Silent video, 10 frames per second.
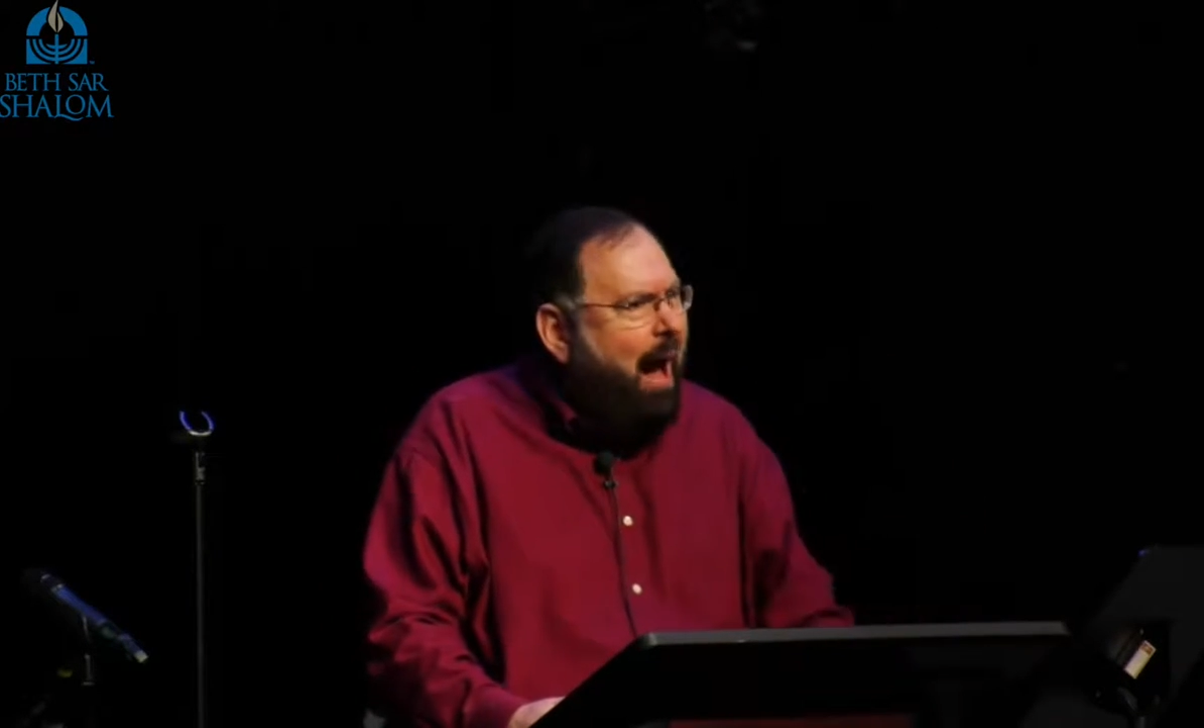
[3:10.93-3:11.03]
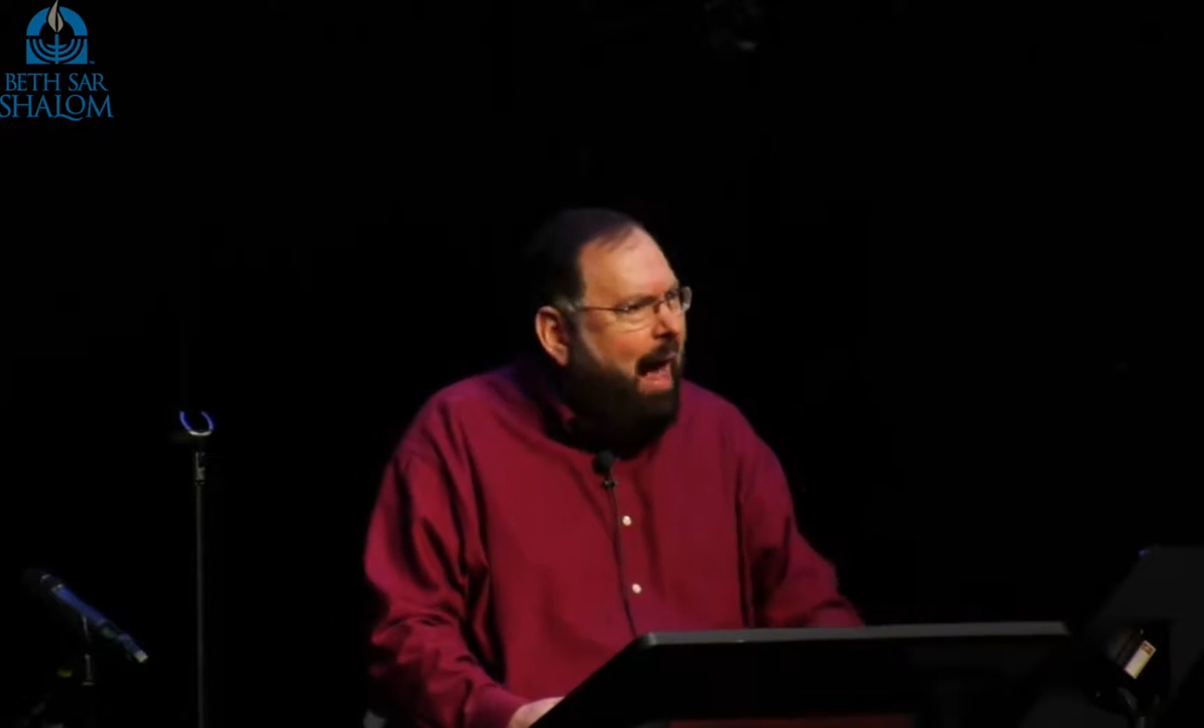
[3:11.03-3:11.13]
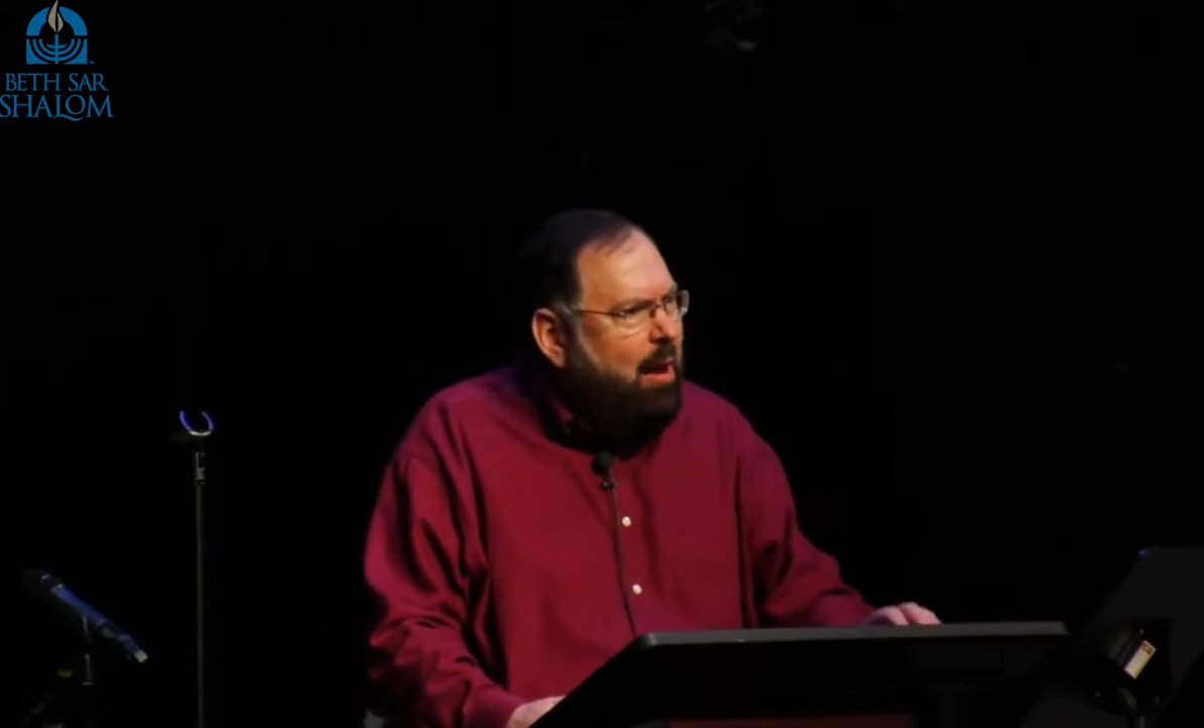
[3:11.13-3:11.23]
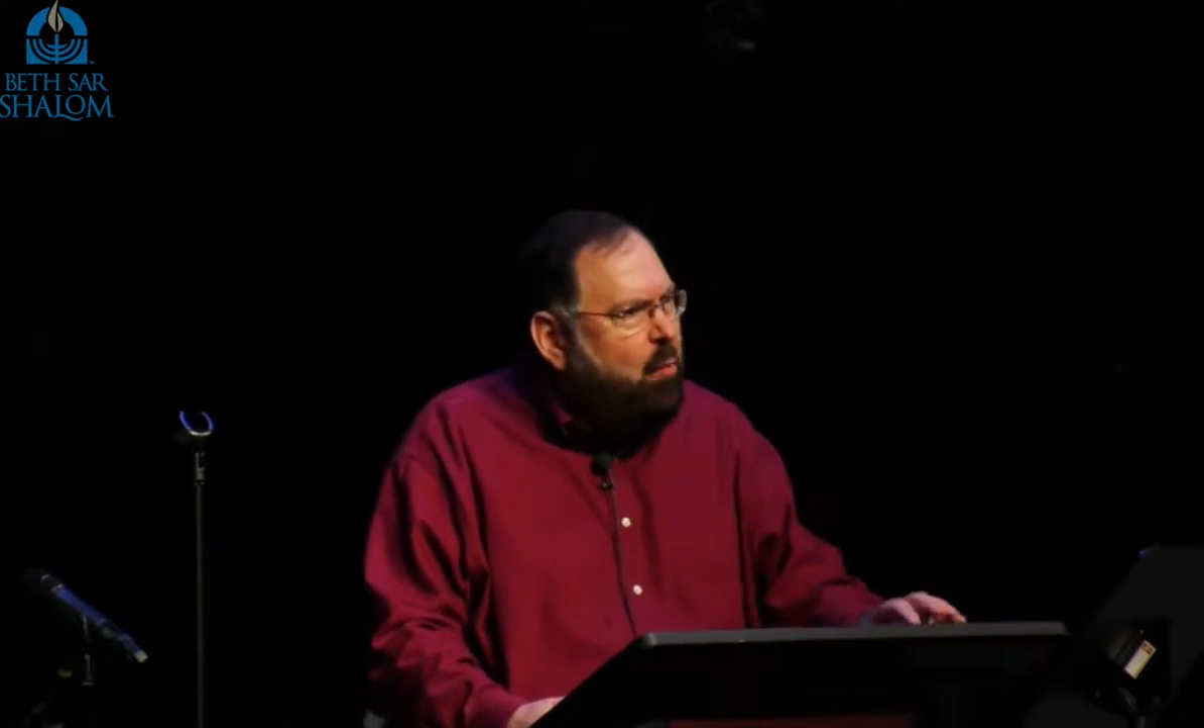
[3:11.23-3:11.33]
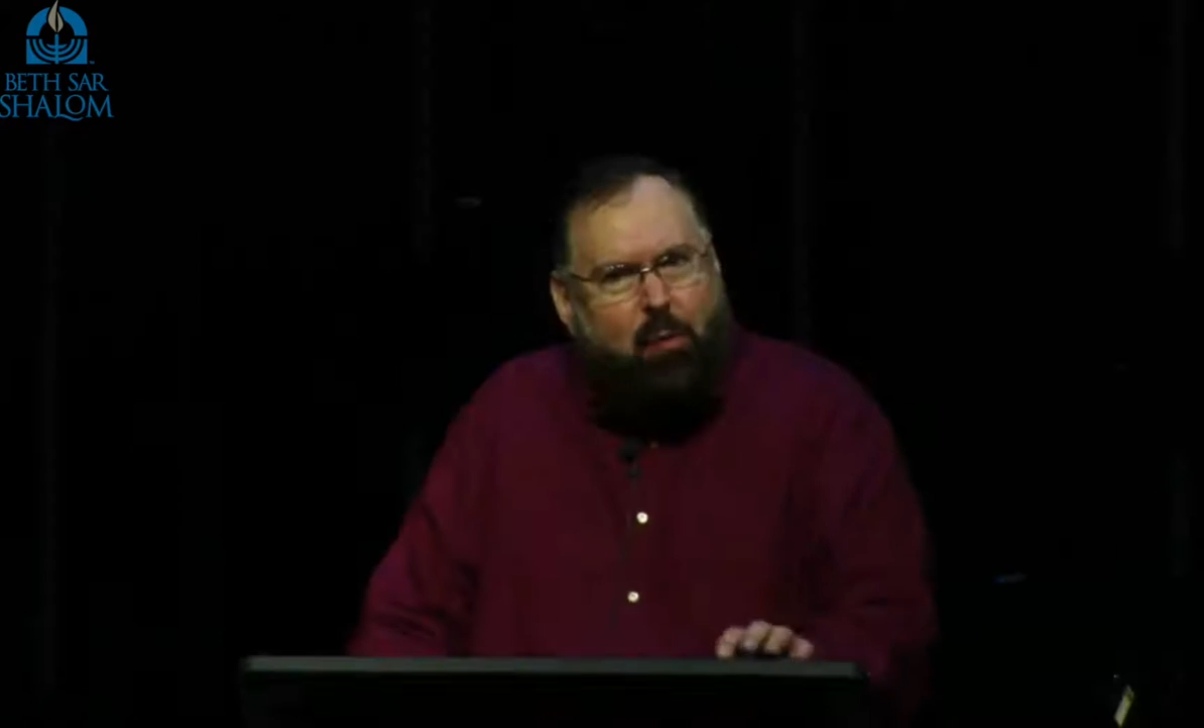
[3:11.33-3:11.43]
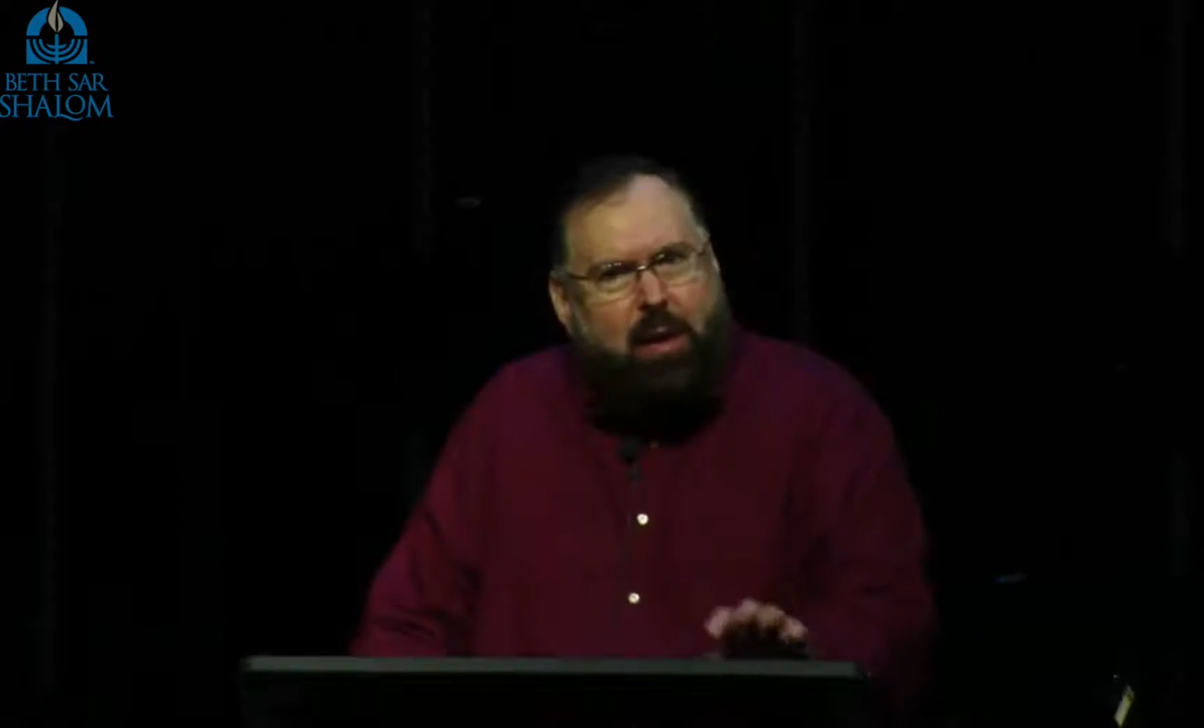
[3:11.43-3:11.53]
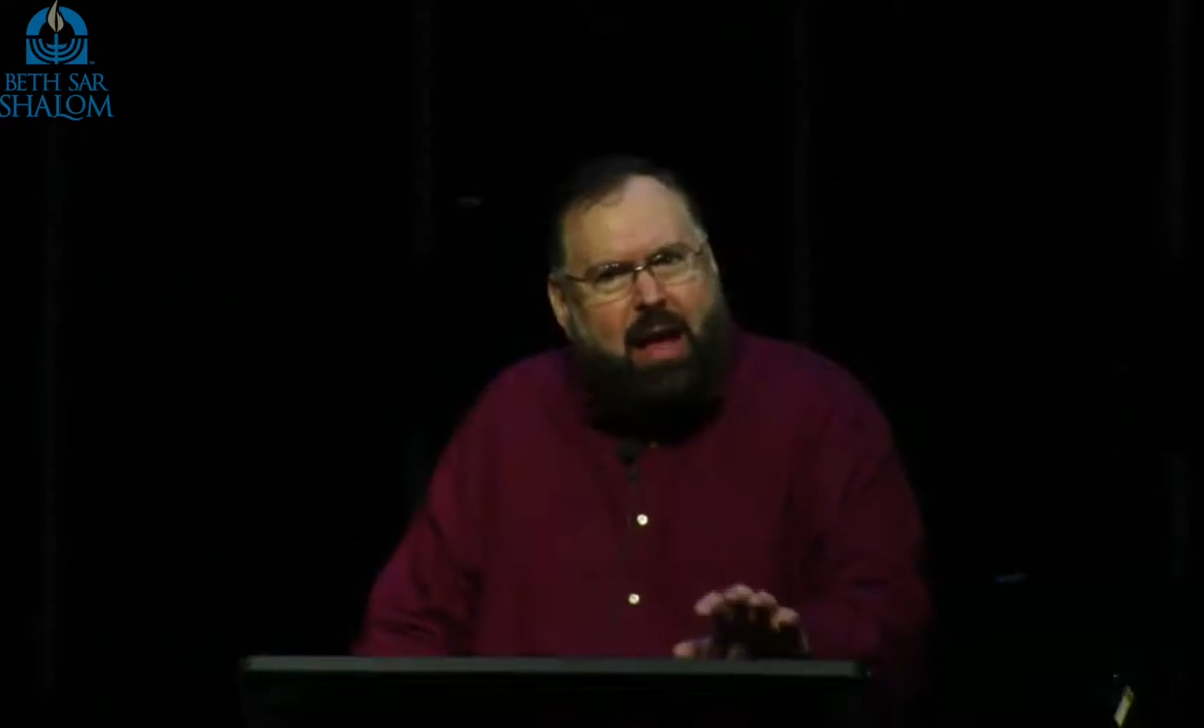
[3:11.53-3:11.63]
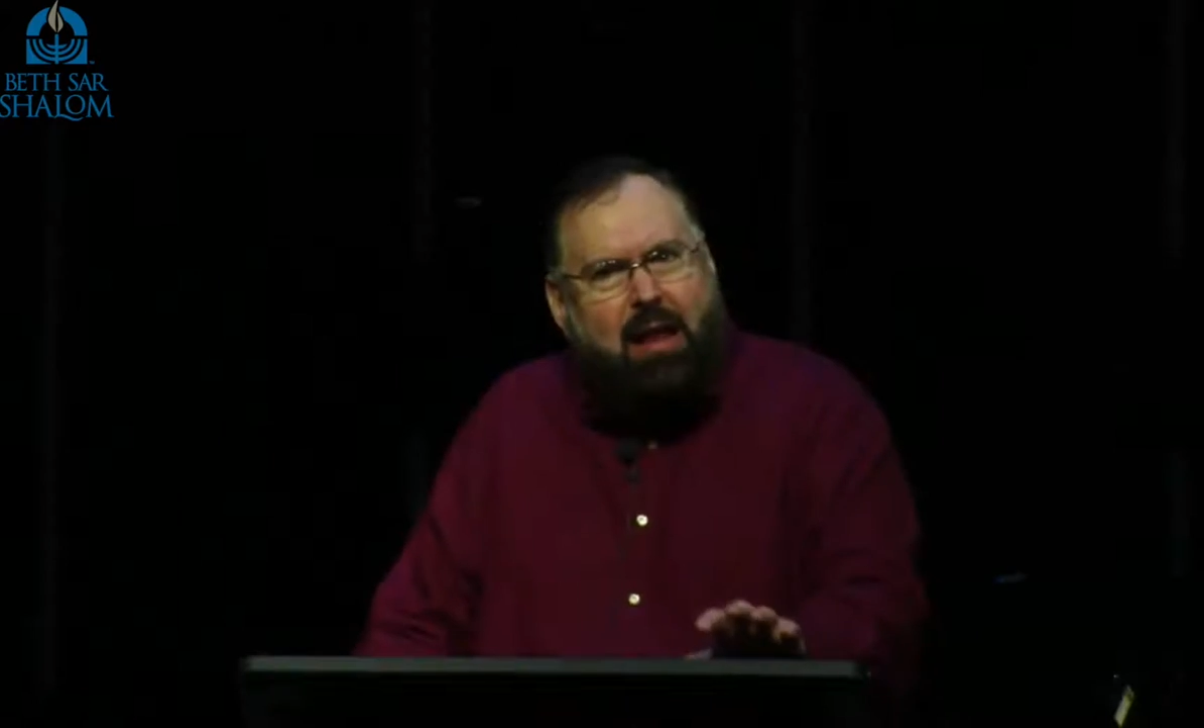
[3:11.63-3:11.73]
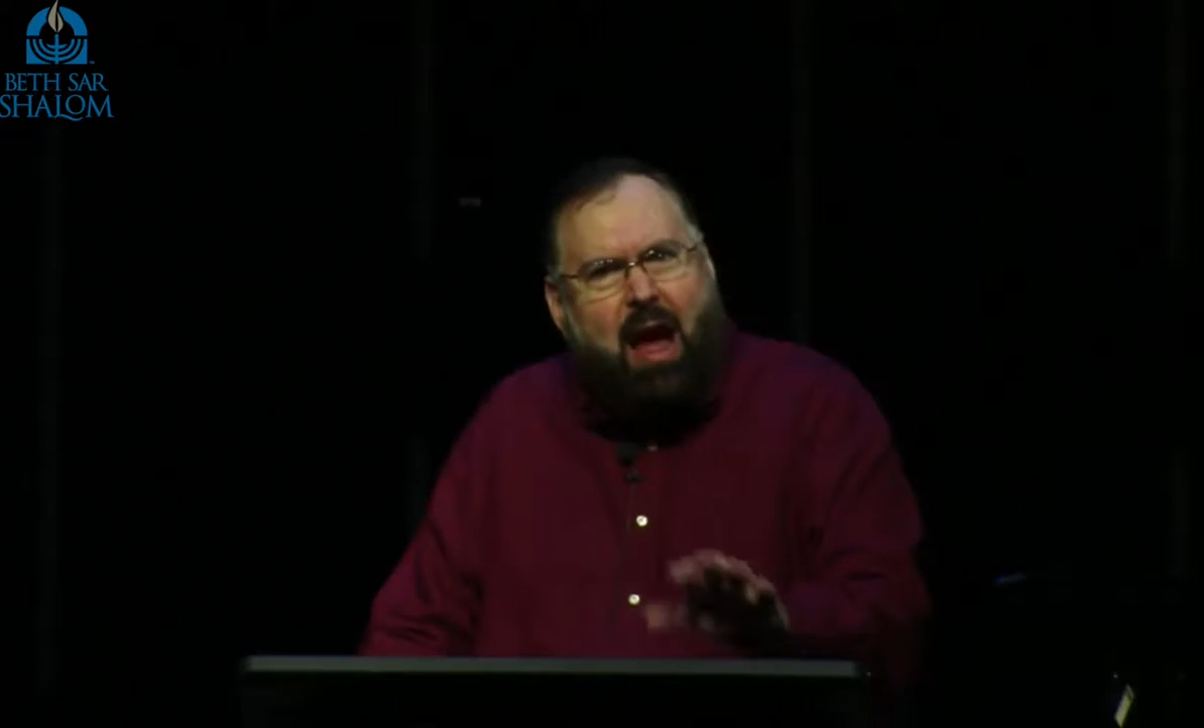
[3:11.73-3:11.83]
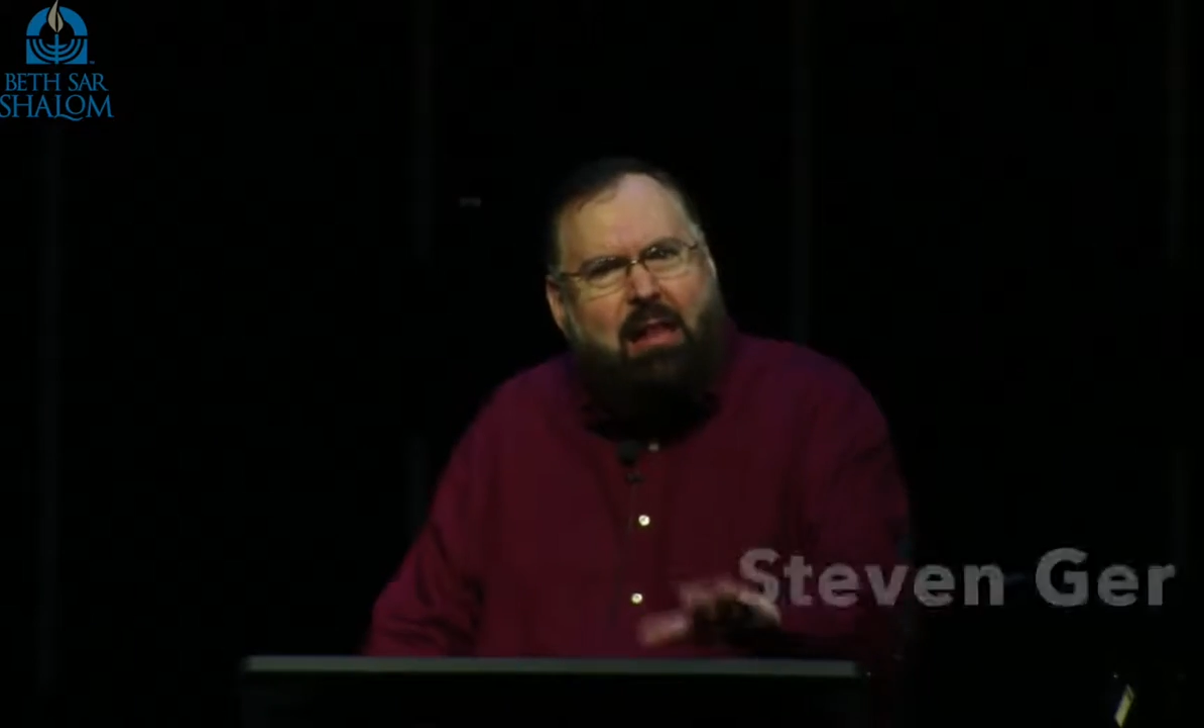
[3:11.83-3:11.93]
How do we
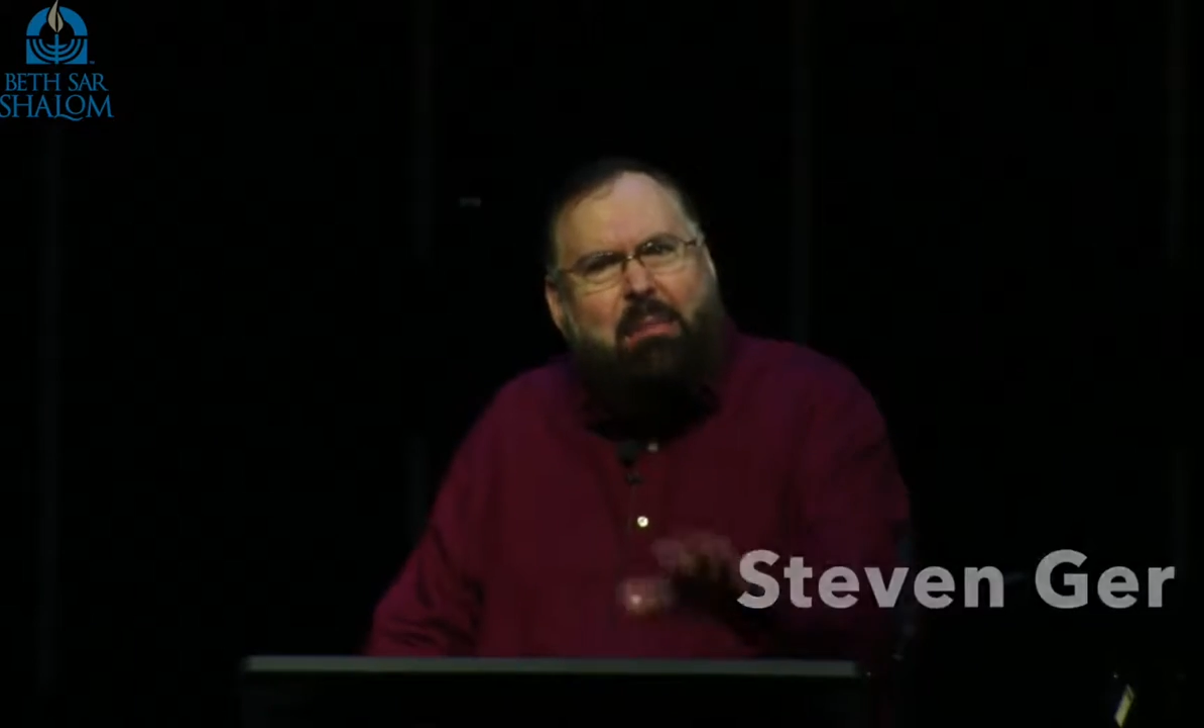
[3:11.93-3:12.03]
get on